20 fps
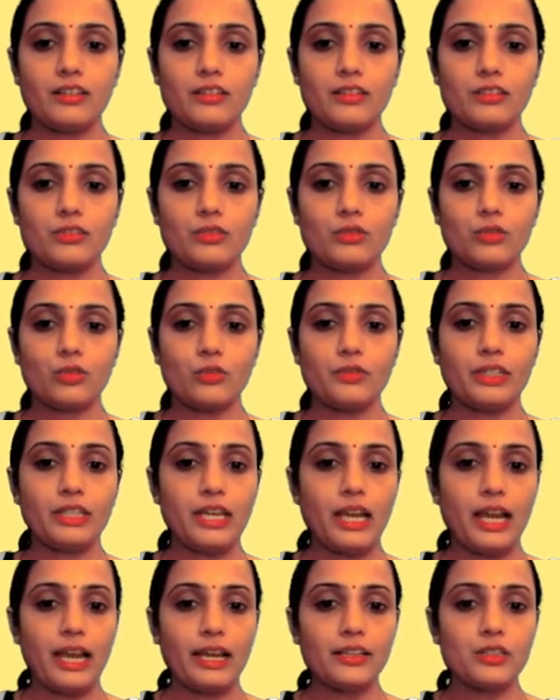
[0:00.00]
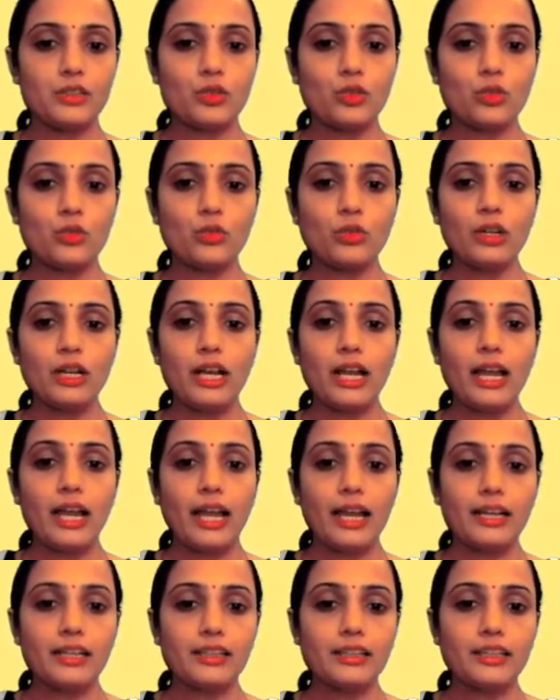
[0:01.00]
So we add 2
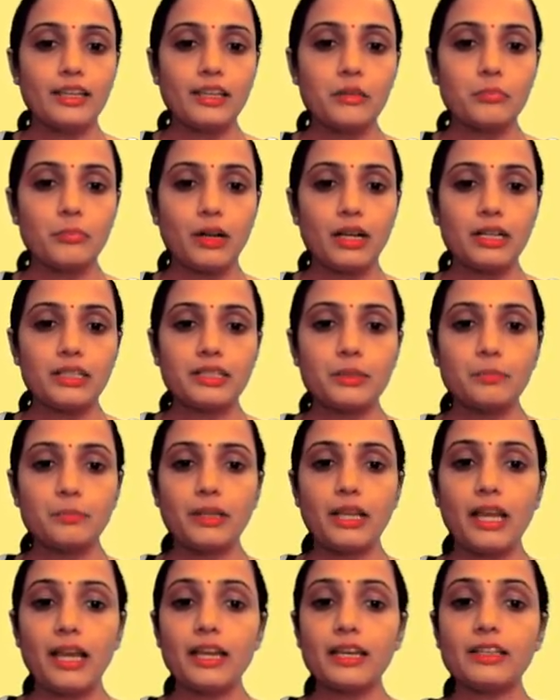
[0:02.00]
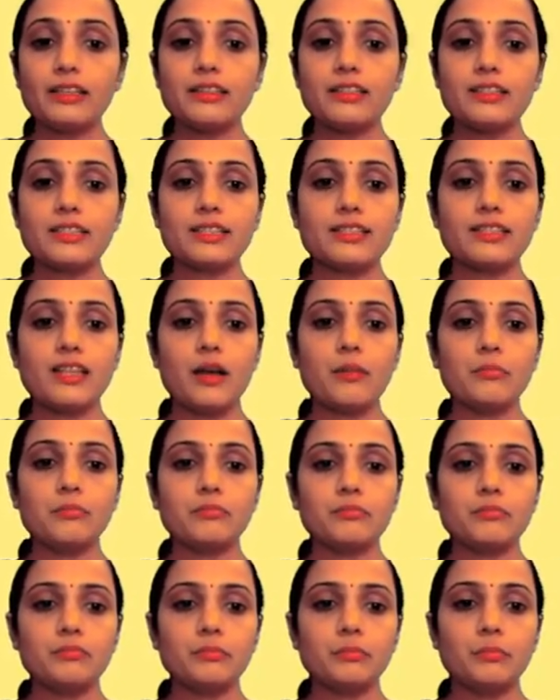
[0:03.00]
and then multiply the
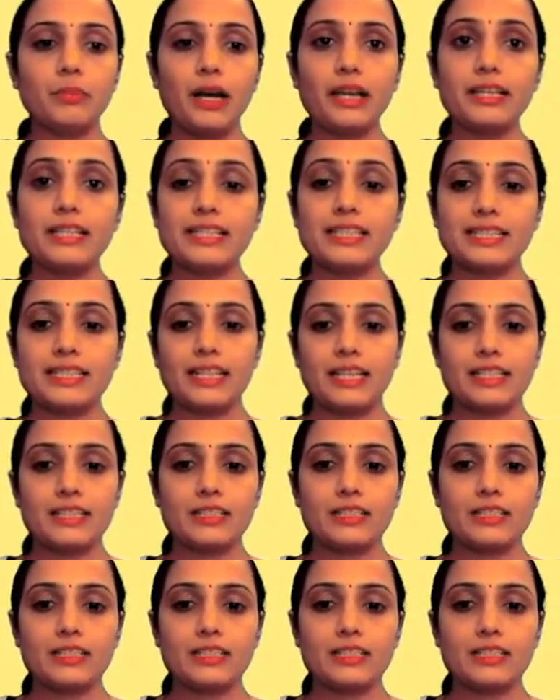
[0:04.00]
sum by 6.